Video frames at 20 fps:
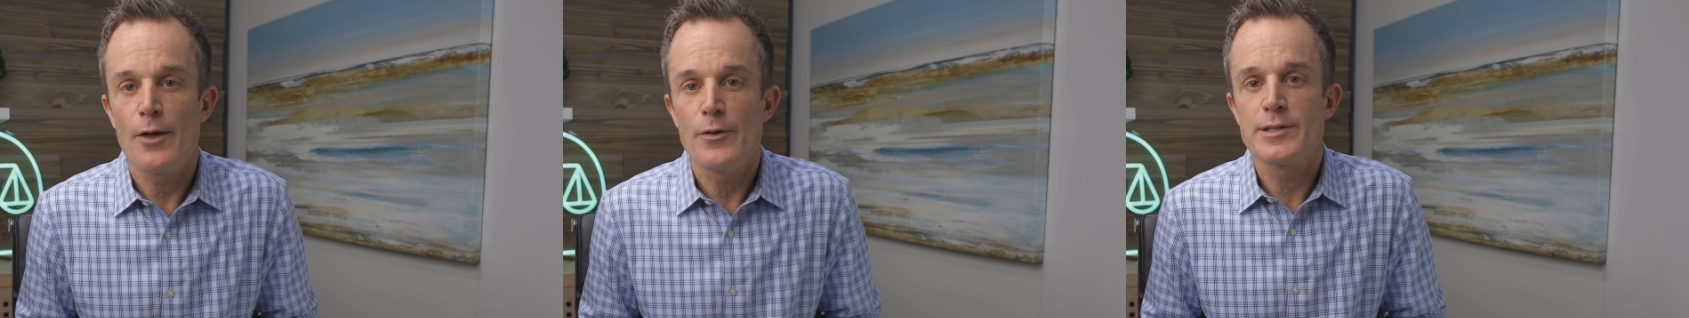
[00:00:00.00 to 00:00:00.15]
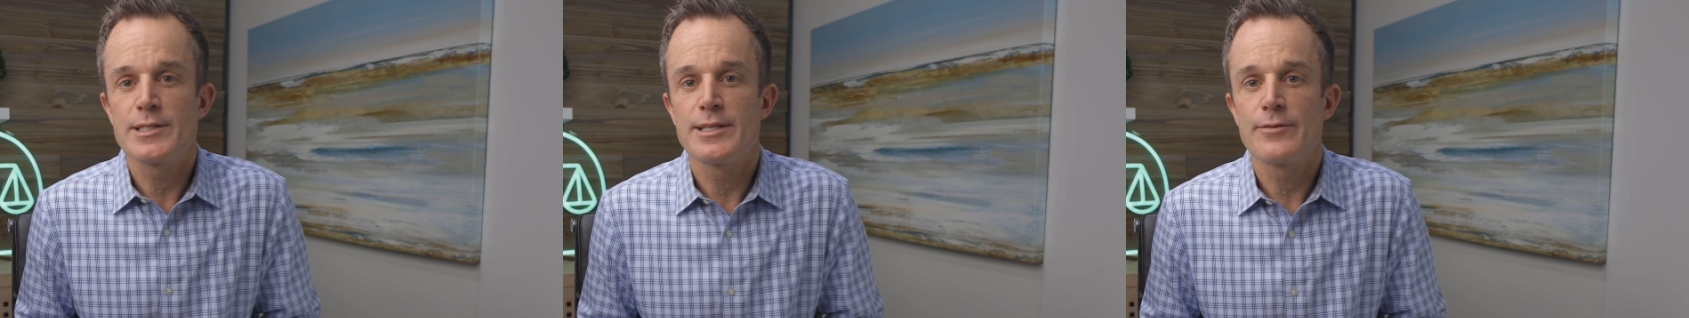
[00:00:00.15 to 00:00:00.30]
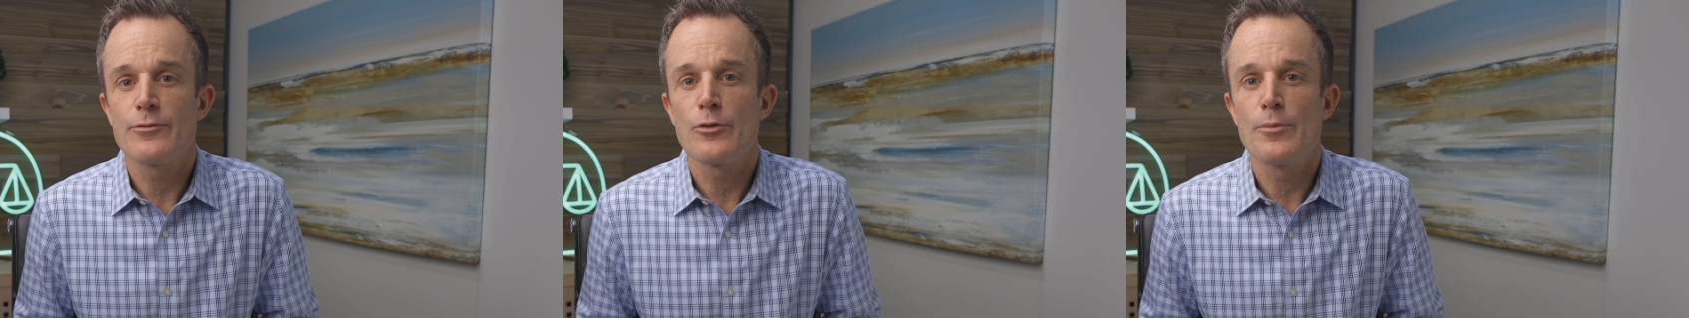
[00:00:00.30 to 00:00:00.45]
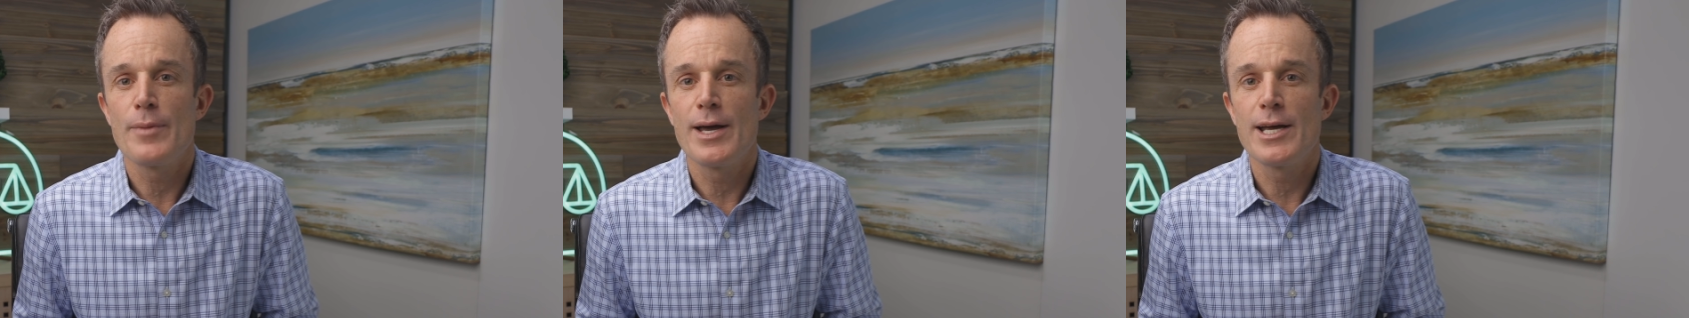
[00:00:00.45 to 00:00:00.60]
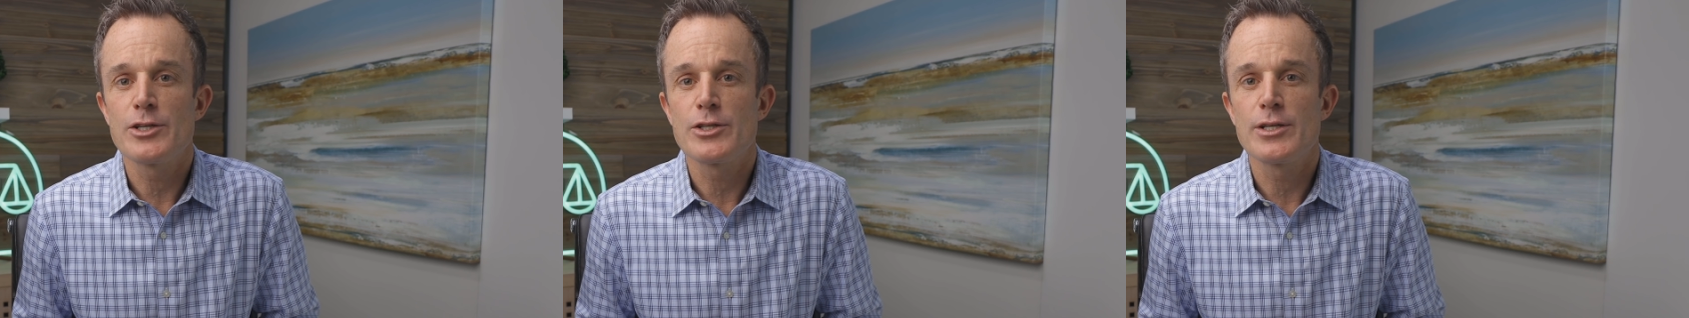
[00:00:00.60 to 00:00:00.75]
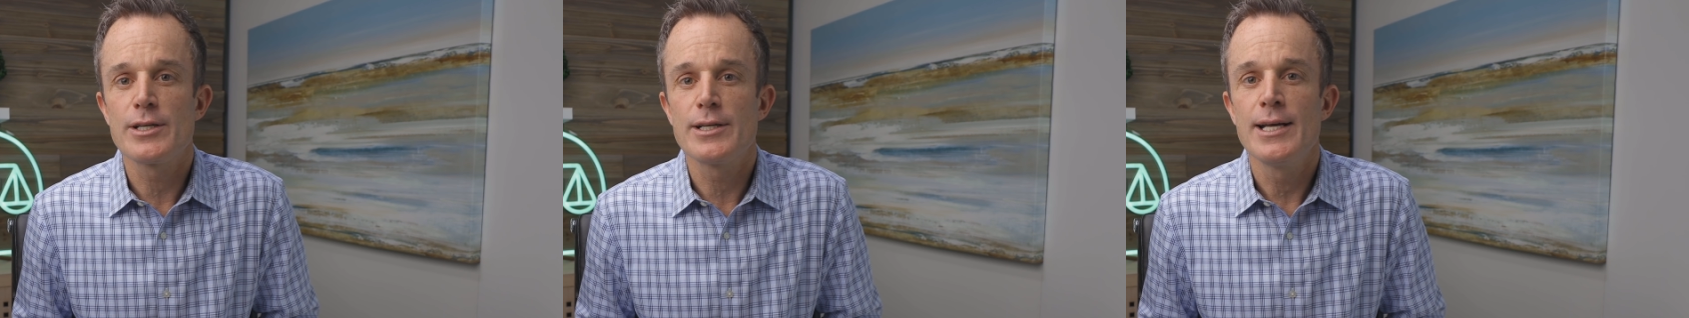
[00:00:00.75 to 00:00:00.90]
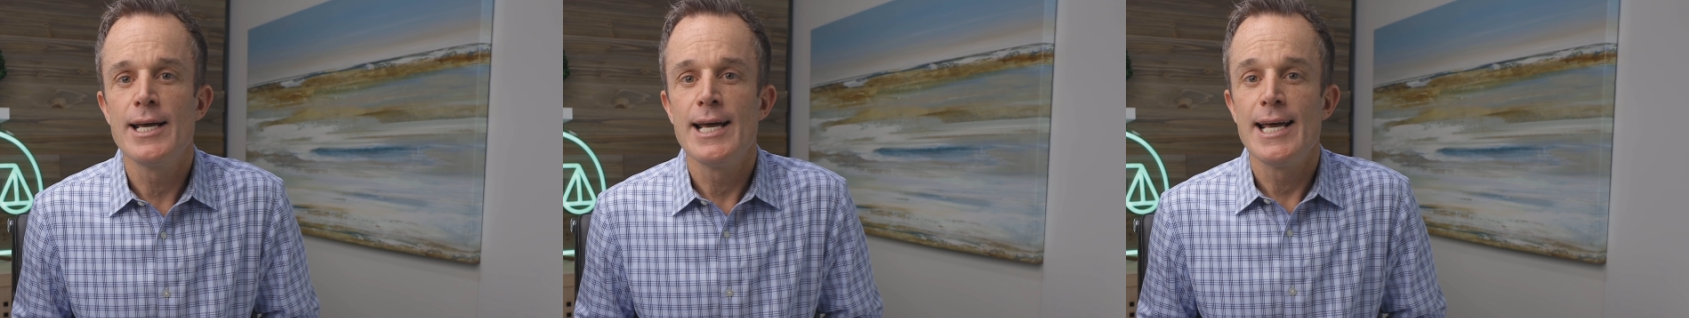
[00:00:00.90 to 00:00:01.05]
this
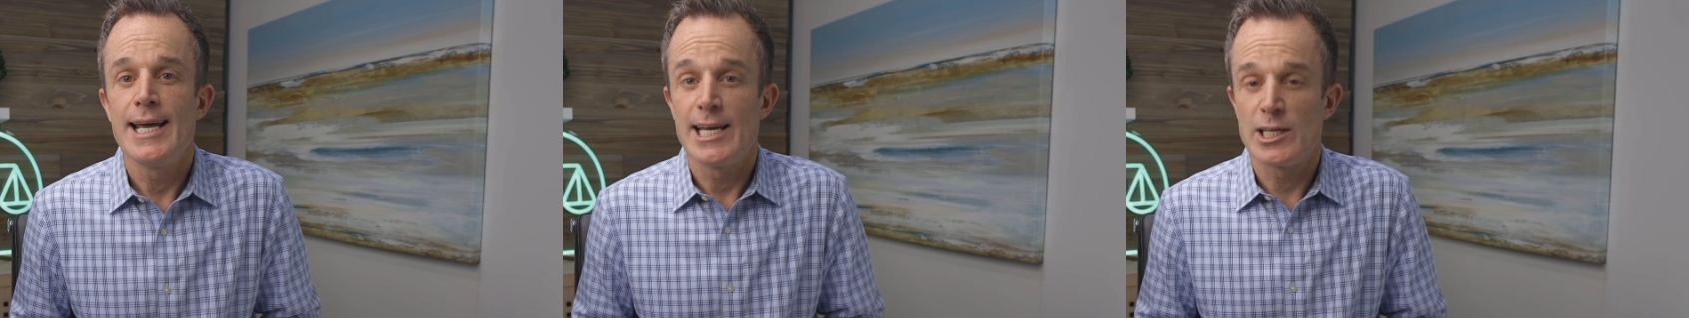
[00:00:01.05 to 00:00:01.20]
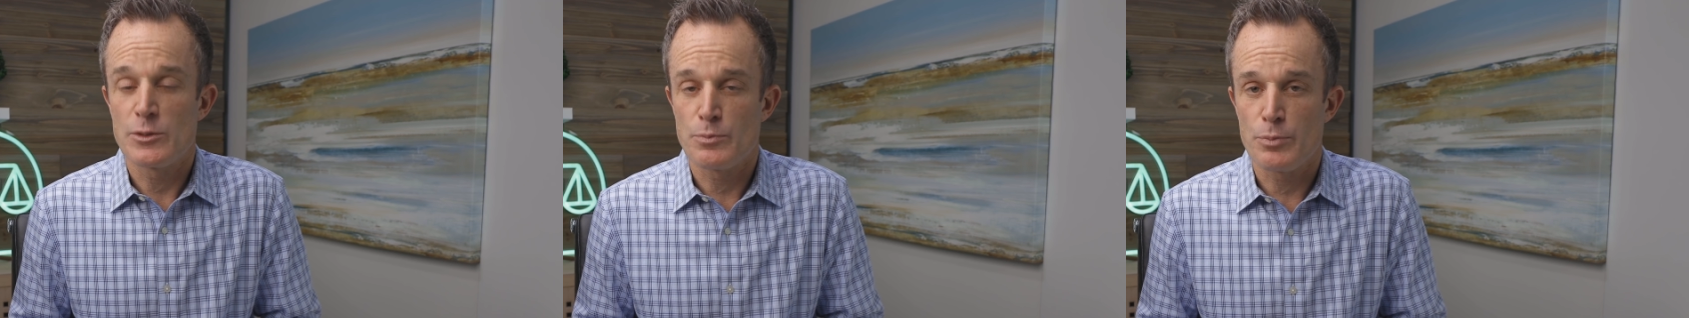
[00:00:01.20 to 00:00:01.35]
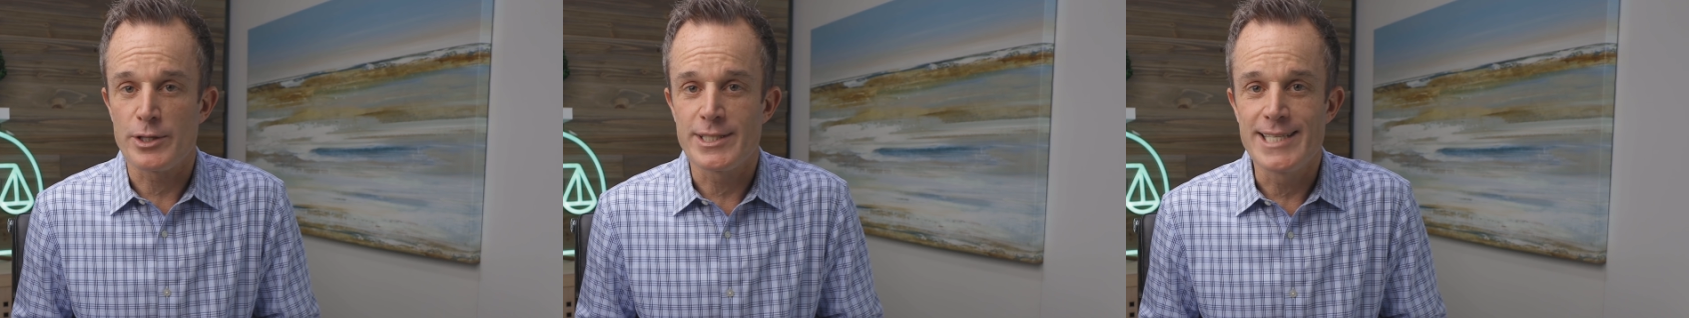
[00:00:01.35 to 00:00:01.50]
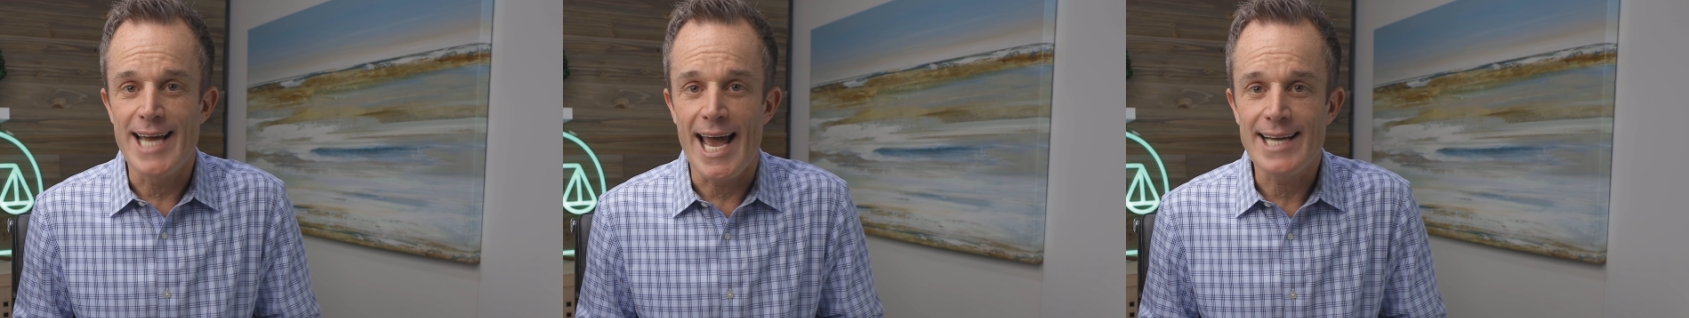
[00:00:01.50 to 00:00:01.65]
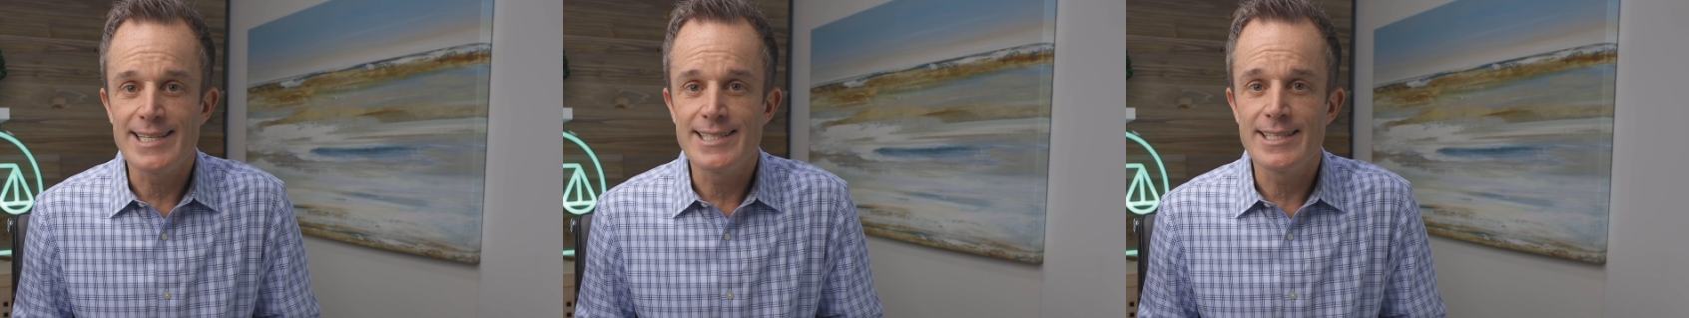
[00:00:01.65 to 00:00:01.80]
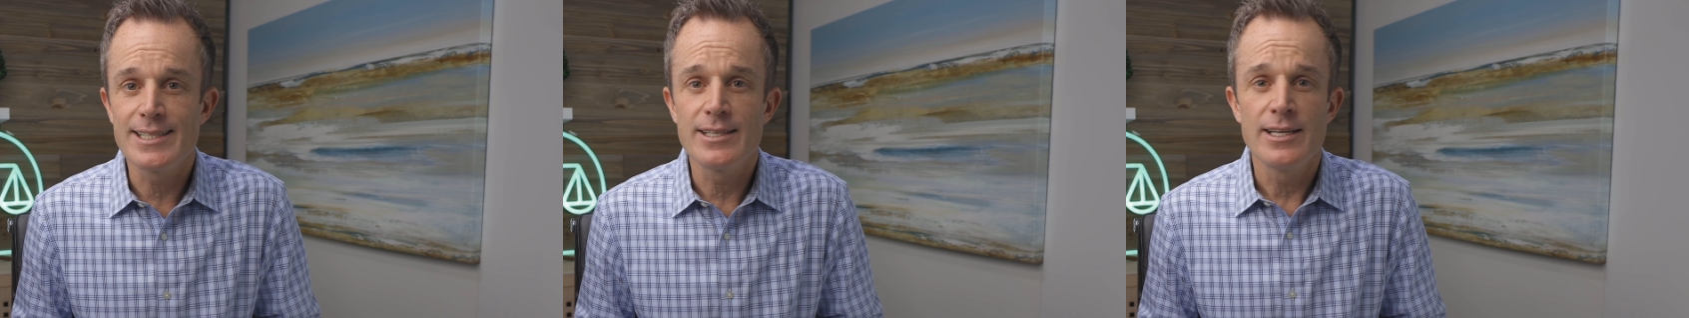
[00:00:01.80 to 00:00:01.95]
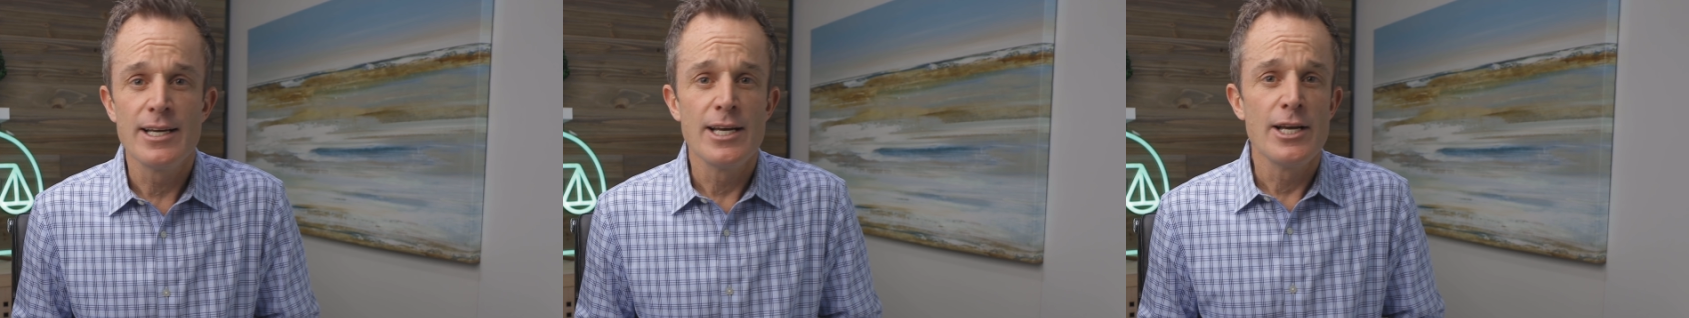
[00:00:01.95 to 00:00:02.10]
information is protected.